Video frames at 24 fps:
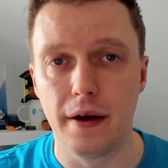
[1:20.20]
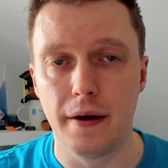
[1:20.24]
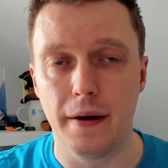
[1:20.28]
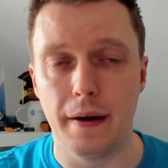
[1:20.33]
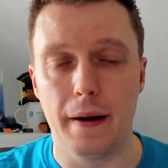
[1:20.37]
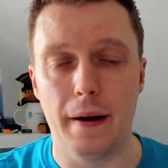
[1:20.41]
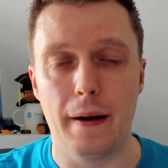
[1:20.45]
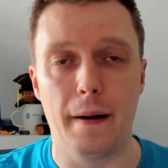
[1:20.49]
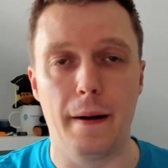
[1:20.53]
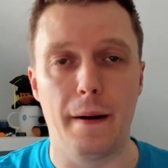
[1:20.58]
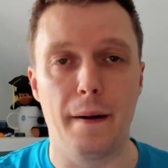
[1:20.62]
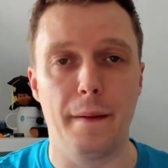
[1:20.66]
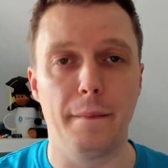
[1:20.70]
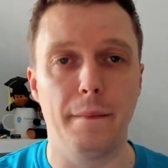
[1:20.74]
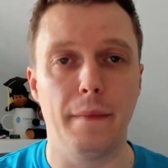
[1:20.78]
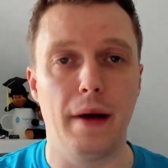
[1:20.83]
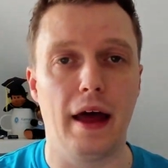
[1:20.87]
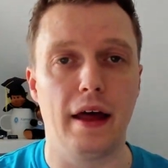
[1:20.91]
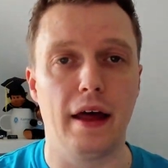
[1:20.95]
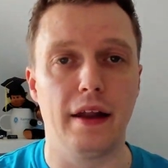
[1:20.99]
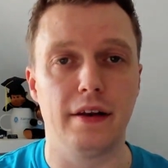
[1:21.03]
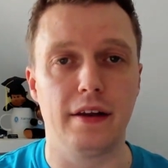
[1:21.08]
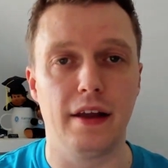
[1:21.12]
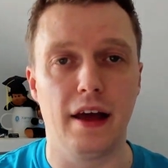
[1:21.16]
Um,
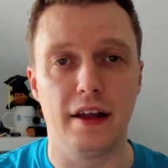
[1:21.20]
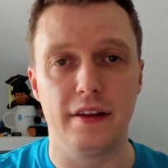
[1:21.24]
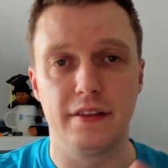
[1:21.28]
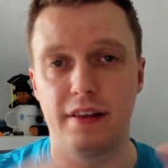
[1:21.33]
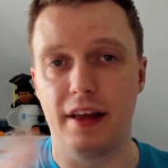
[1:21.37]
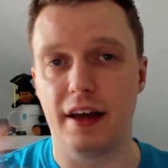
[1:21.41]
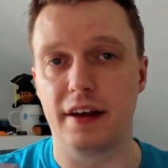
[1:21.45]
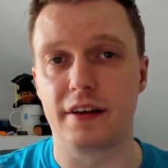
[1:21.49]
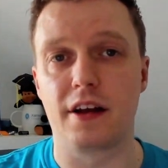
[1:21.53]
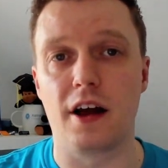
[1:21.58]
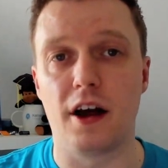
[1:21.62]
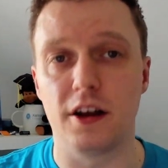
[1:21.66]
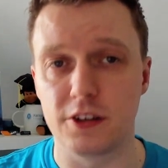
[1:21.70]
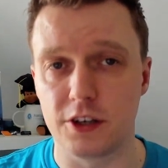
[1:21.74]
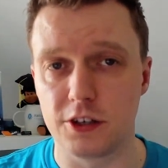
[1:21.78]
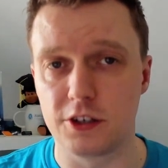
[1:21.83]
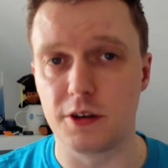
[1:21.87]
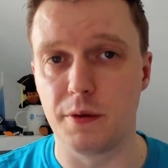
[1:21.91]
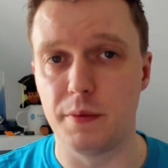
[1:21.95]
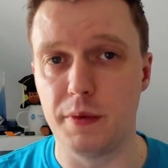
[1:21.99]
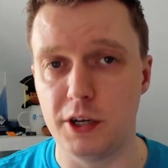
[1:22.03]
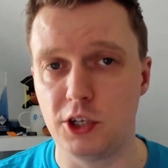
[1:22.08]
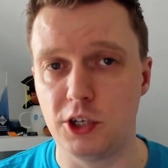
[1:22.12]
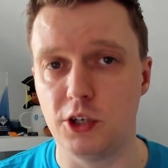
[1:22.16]
and, and that causes
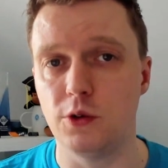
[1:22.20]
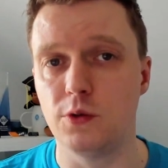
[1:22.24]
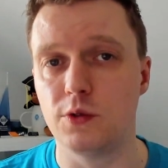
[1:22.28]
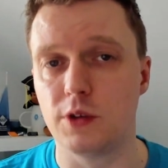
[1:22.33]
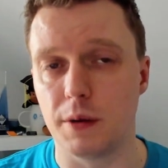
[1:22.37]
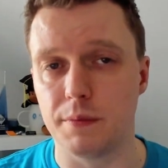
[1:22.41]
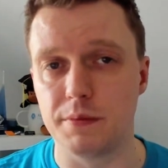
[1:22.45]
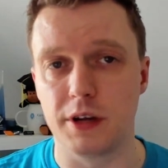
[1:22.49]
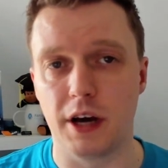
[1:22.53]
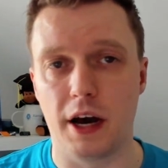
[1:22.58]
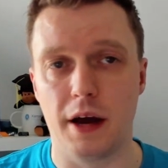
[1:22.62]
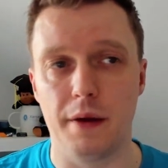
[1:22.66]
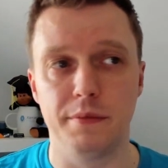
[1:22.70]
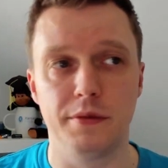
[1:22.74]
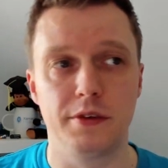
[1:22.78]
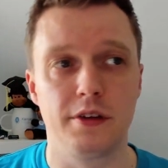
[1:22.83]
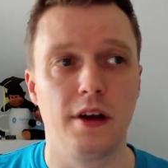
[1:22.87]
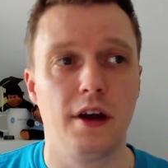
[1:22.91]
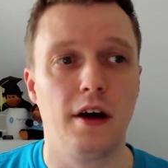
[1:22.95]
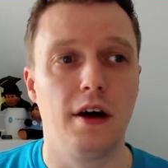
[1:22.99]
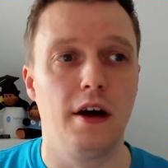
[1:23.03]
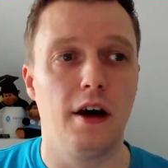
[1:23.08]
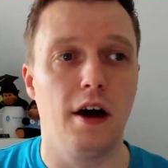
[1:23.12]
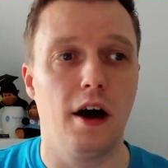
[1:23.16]
some issues sometimes.
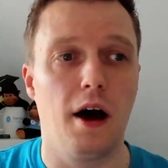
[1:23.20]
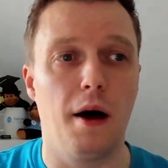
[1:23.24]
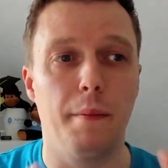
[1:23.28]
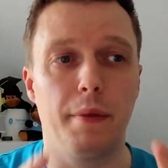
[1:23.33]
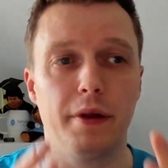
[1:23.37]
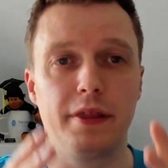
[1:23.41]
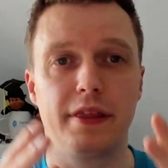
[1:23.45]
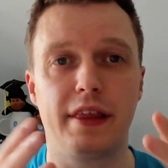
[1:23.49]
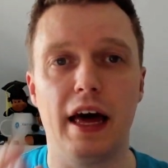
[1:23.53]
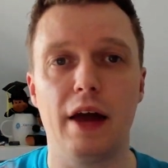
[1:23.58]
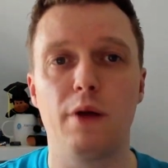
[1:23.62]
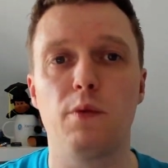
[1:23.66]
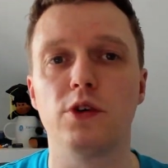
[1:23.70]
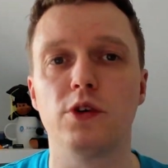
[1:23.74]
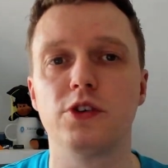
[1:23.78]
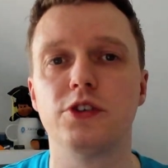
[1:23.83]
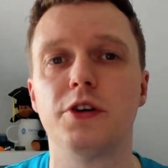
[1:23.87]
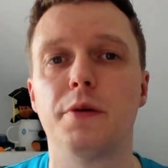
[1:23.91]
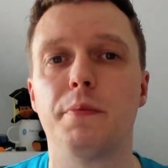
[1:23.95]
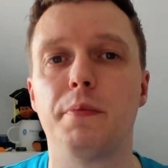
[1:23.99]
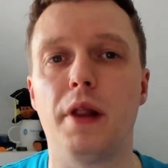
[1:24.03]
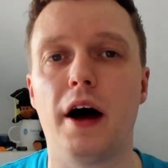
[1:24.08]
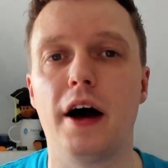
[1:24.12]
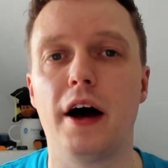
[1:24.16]
Uh, but that wasn't
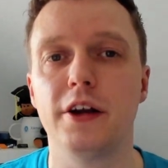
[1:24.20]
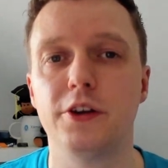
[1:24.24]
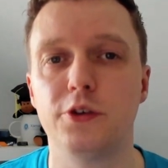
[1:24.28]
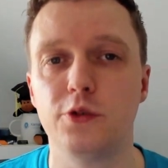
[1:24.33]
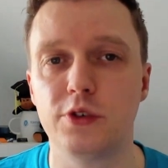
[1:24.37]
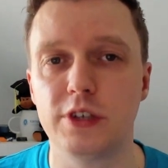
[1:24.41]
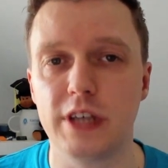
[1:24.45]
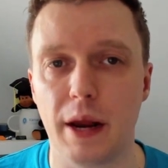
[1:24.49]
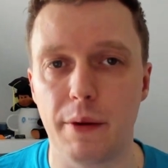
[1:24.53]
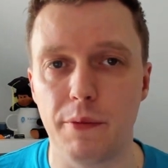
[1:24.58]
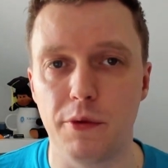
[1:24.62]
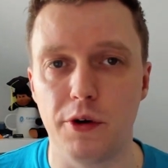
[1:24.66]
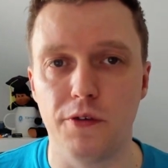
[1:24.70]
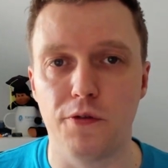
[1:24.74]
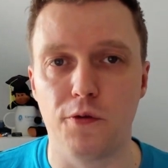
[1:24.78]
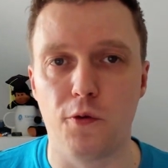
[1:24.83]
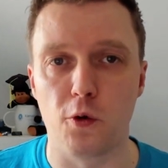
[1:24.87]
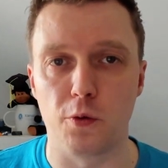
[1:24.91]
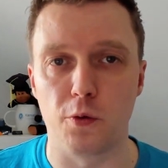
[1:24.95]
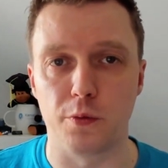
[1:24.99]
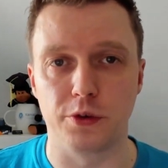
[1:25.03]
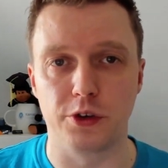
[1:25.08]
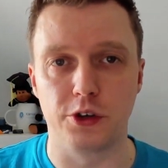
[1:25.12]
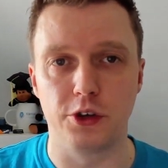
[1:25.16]
applied to Xamarin
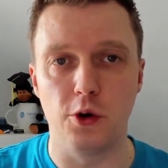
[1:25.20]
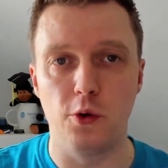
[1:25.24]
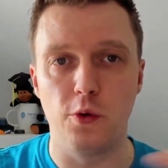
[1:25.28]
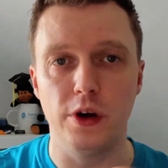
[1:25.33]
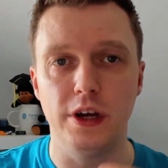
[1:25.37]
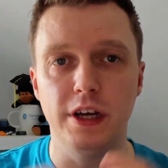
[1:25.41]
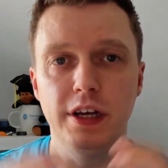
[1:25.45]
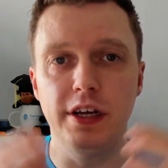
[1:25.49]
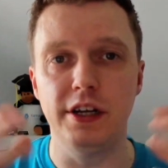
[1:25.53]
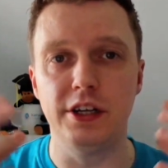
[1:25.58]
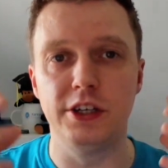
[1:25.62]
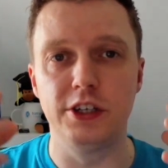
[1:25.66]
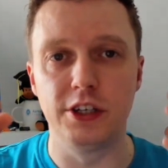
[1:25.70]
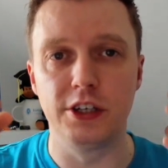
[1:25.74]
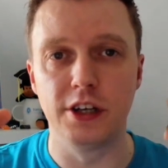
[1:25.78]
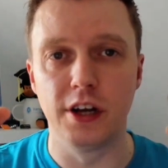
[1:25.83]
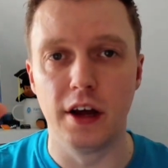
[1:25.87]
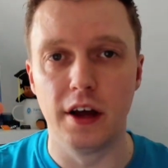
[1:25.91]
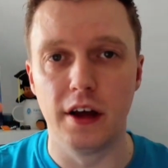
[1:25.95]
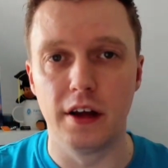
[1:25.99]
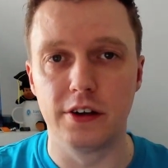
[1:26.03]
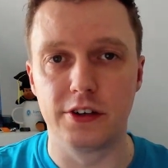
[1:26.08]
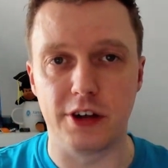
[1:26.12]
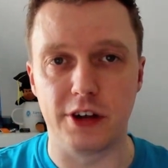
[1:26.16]
Forms. So each
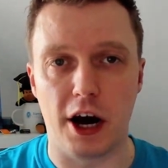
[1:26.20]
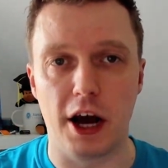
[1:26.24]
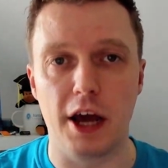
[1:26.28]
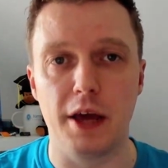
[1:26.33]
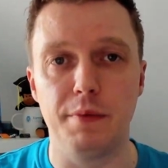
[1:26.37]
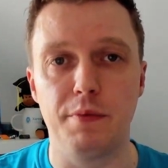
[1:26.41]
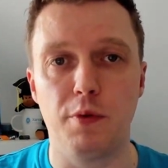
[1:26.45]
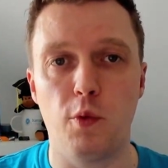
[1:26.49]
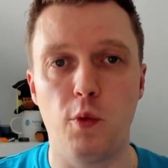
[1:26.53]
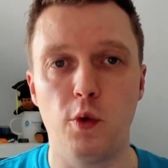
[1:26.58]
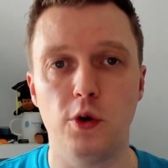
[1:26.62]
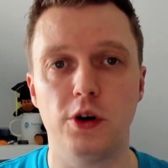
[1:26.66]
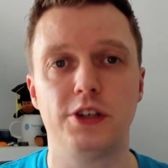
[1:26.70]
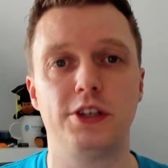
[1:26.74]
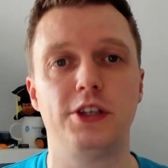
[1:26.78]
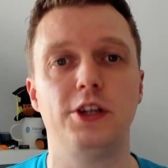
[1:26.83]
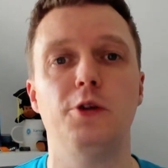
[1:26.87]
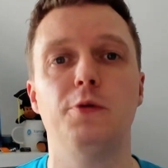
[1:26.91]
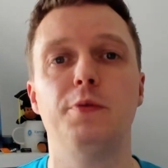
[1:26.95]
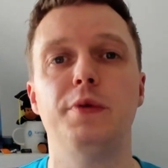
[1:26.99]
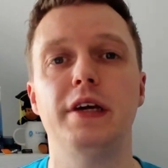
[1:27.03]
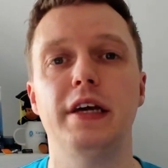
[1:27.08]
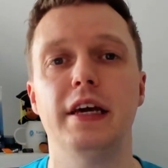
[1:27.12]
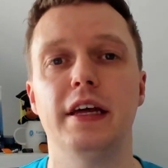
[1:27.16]
type would
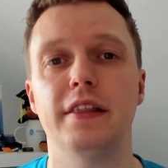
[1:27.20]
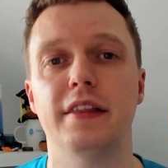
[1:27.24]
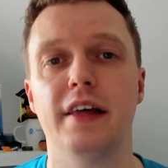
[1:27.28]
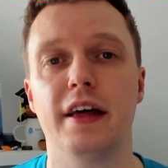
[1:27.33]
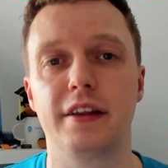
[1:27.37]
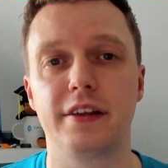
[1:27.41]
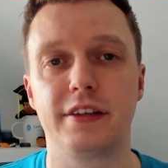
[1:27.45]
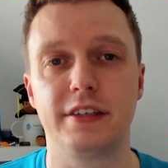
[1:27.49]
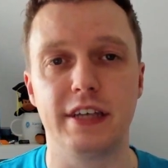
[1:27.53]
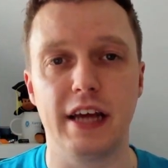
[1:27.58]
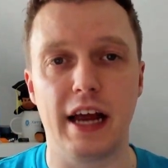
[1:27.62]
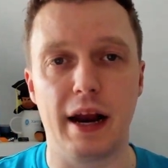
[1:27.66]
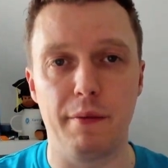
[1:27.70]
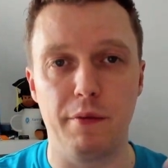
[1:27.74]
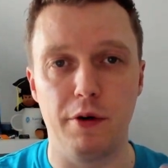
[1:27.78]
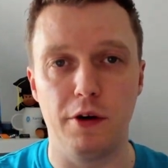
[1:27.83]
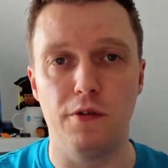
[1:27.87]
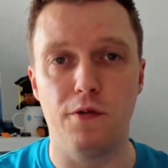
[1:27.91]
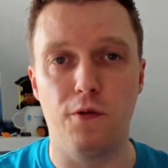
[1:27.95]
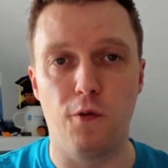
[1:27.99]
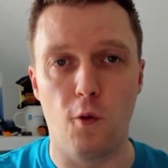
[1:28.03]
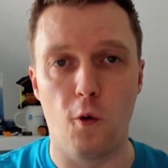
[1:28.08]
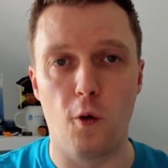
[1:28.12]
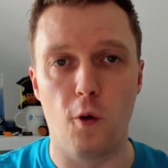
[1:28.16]
still be in that Xamarin
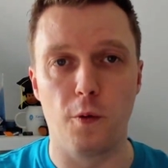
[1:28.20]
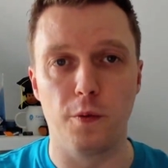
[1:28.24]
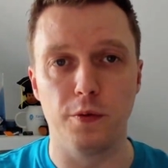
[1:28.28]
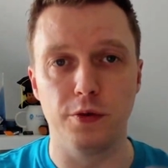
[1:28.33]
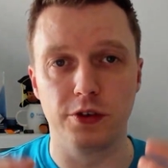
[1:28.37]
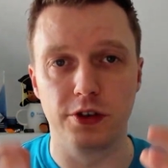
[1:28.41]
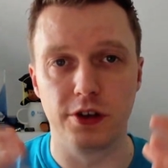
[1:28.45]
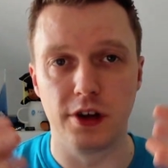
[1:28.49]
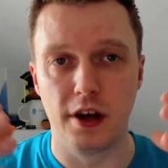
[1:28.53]
Forms